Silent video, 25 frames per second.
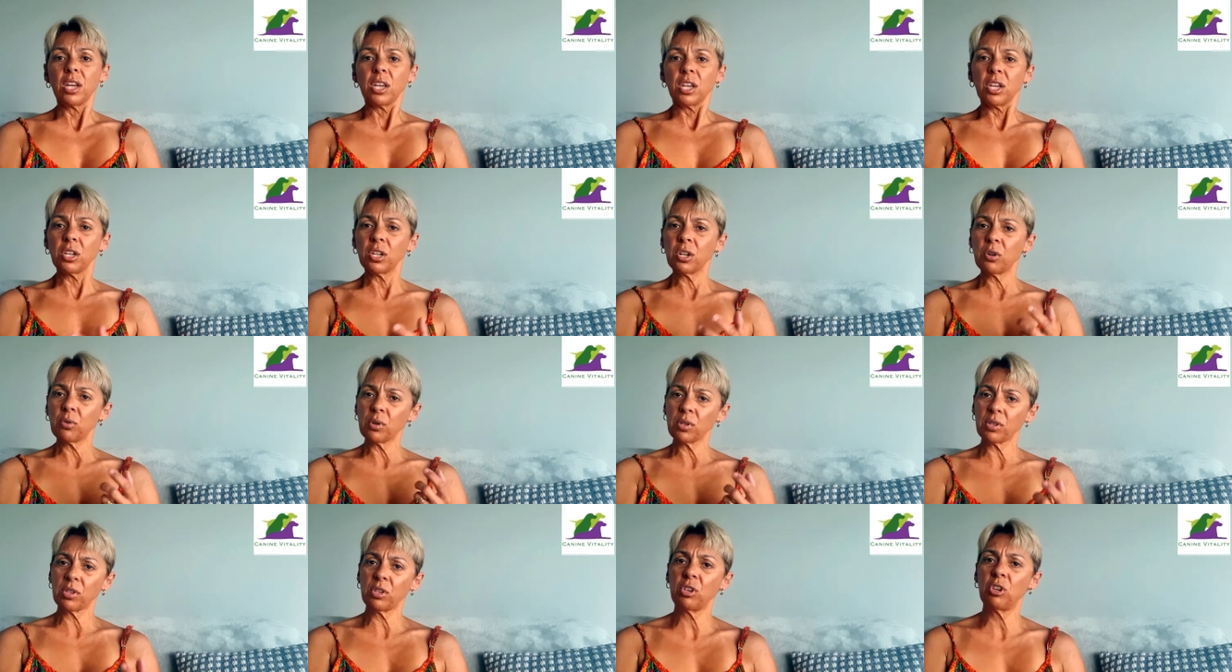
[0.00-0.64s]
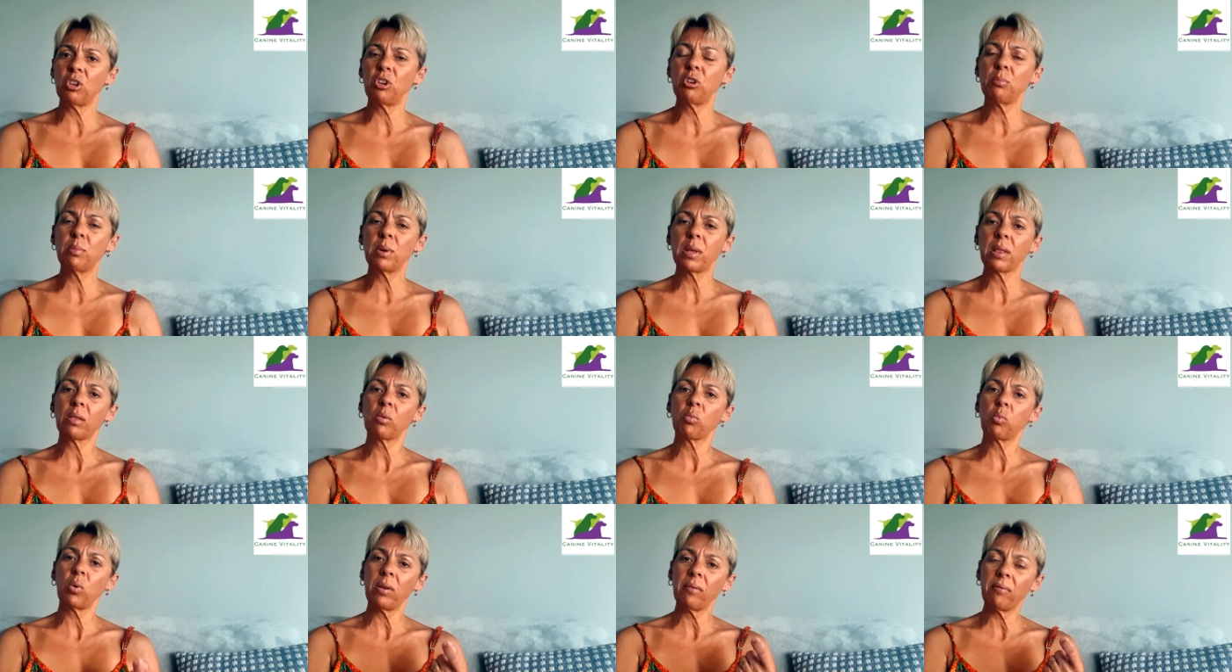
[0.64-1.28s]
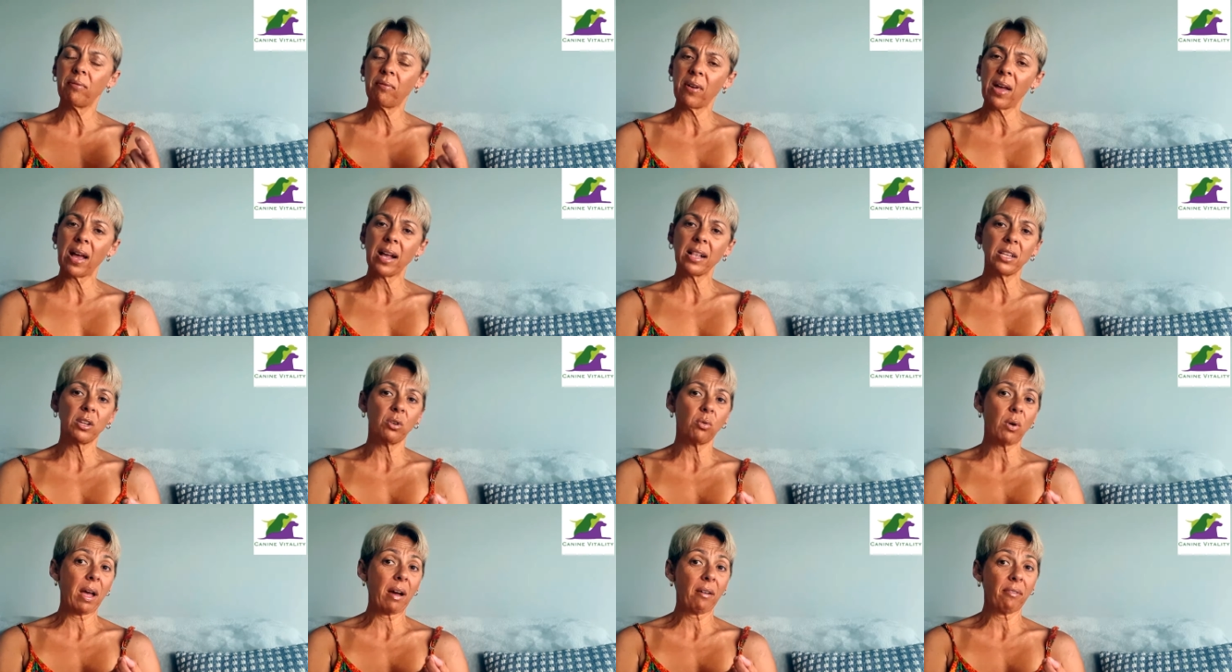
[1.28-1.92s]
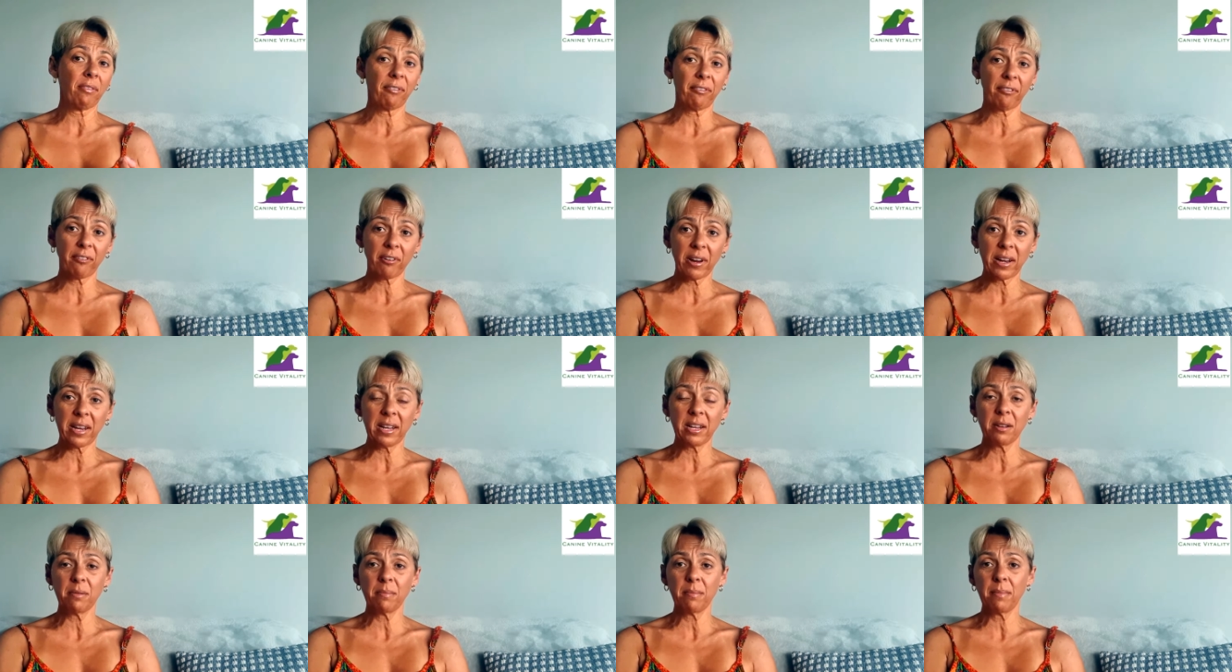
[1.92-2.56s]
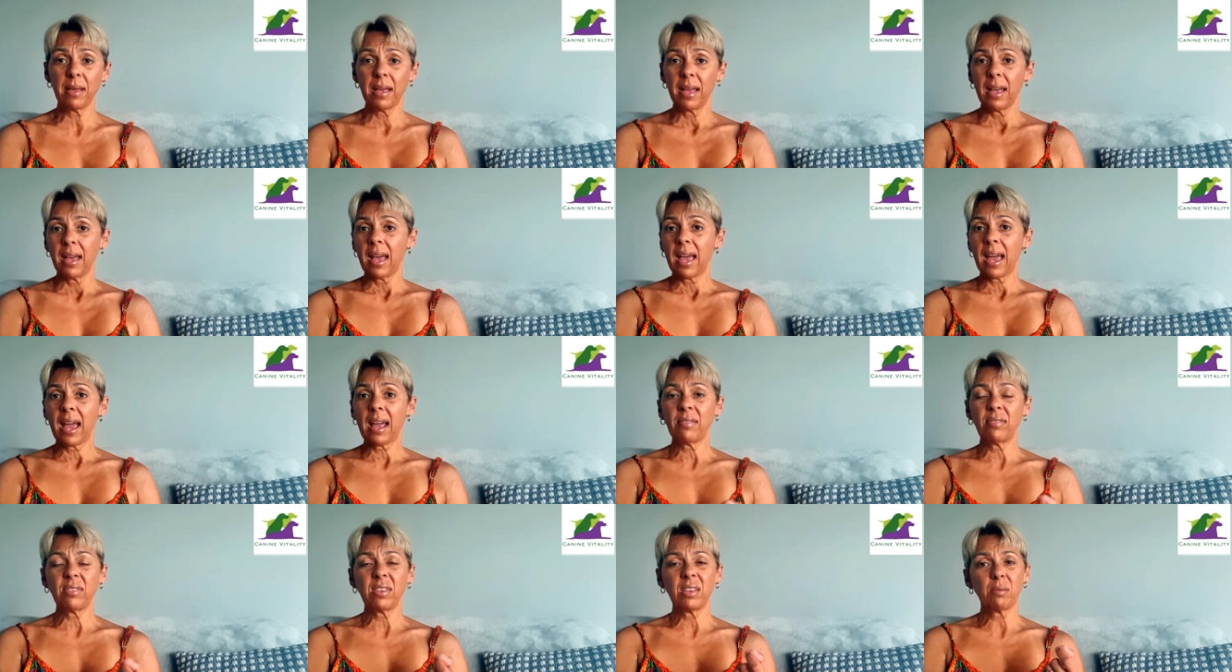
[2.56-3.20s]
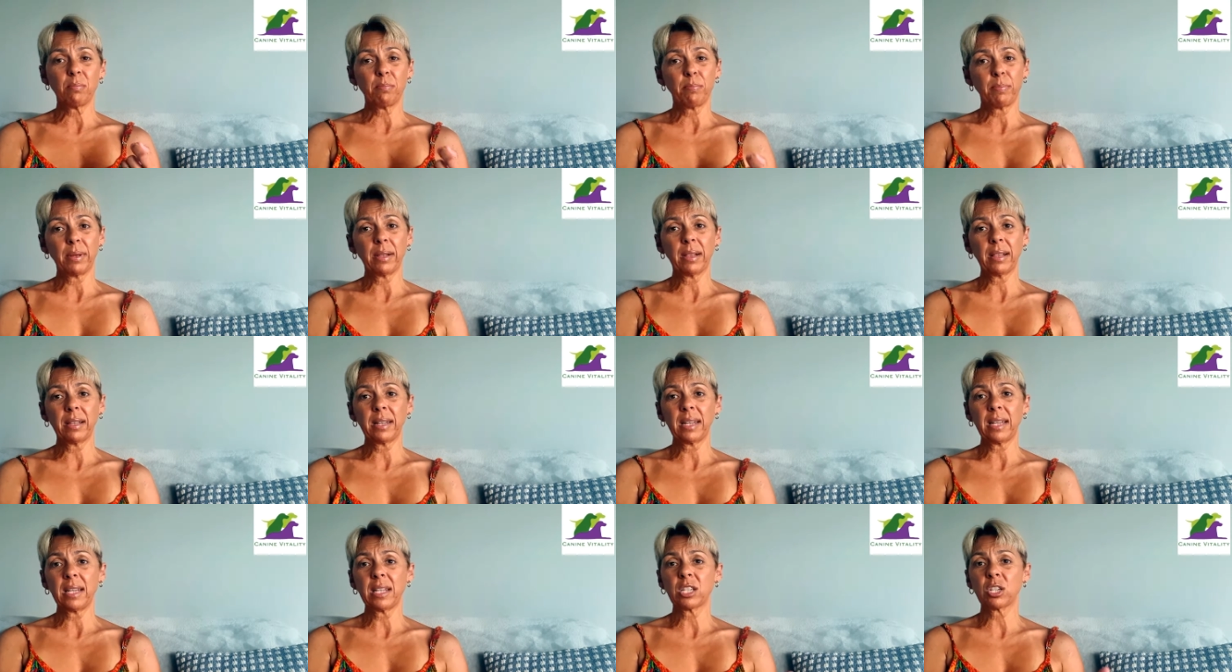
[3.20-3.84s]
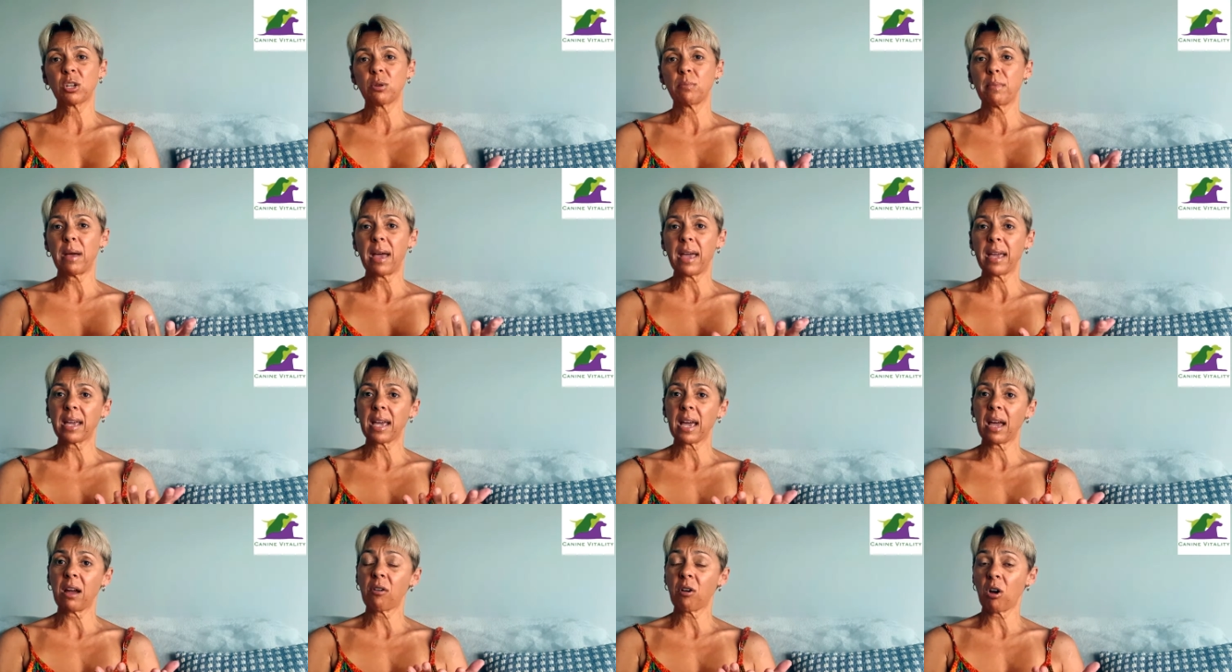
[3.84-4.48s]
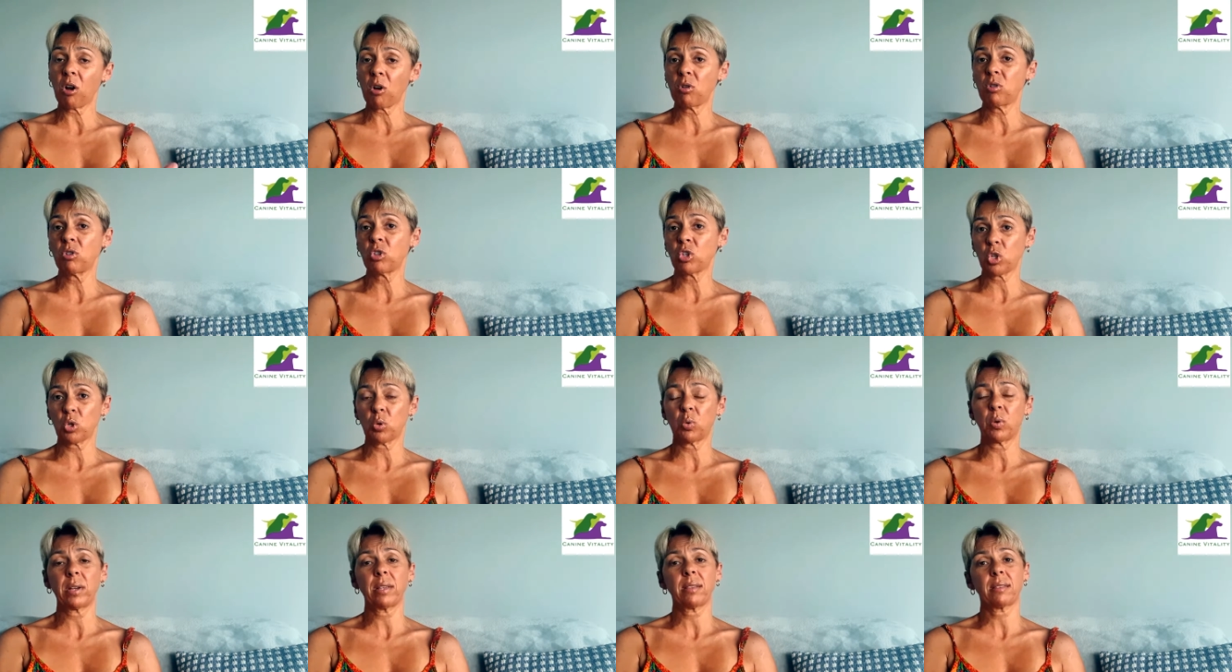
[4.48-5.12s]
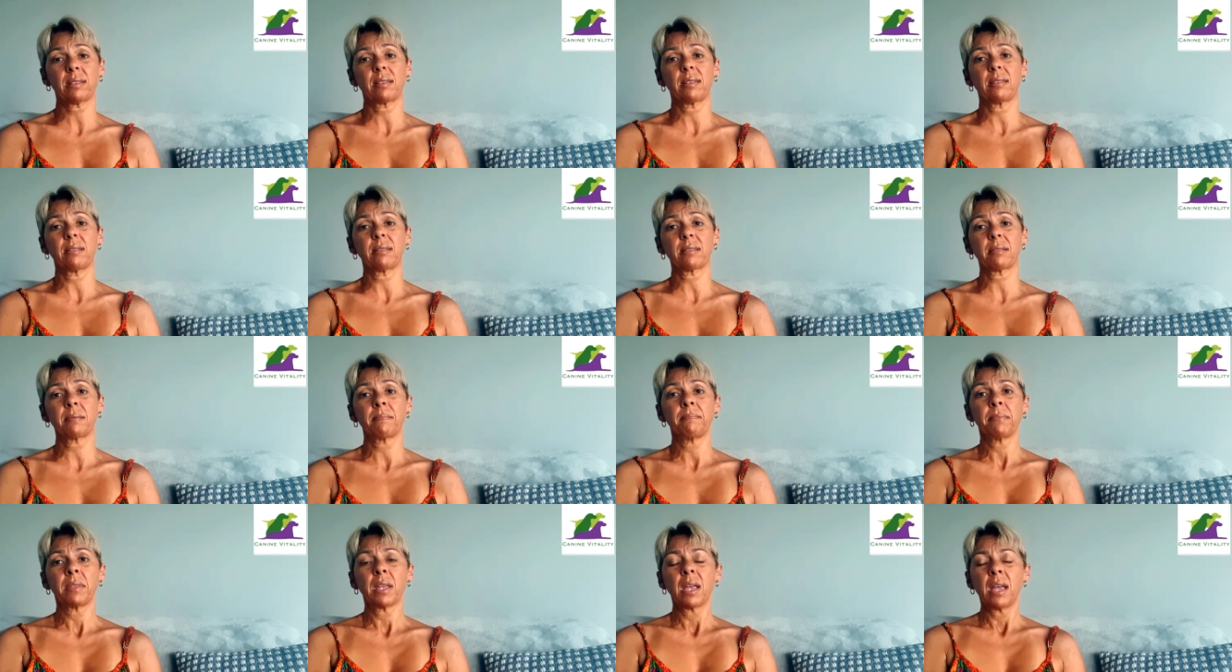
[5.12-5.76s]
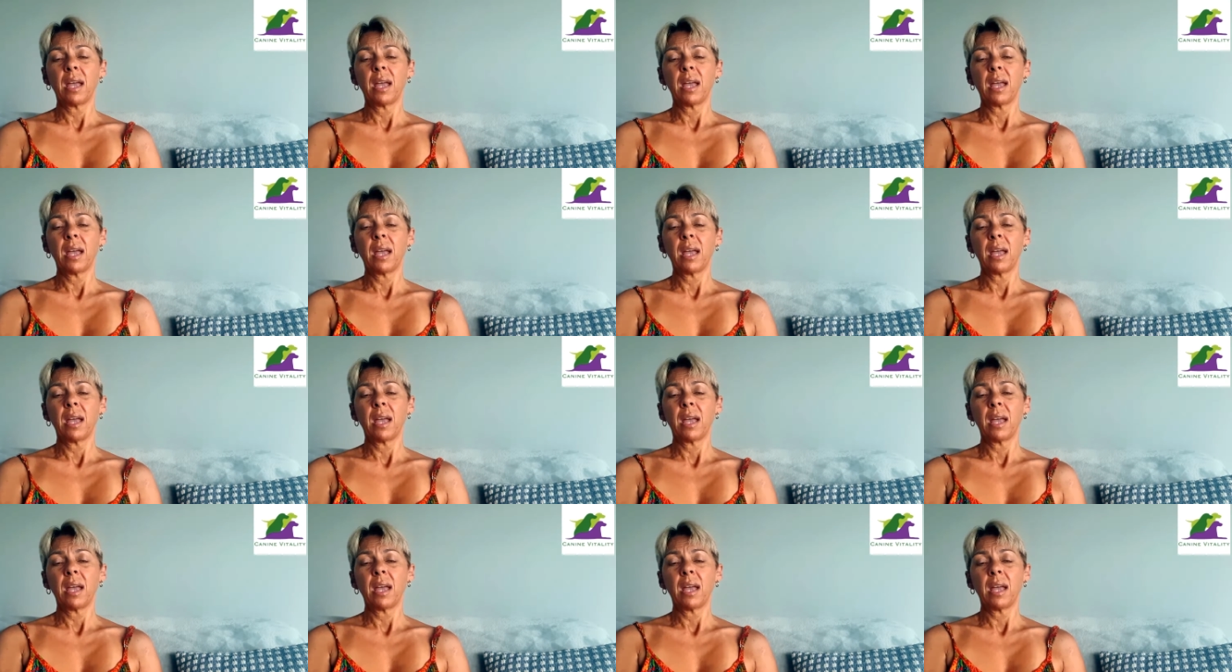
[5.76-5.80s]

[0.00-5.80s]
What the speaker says: You know, as humans, we value our freedom and the ability to make our own choices.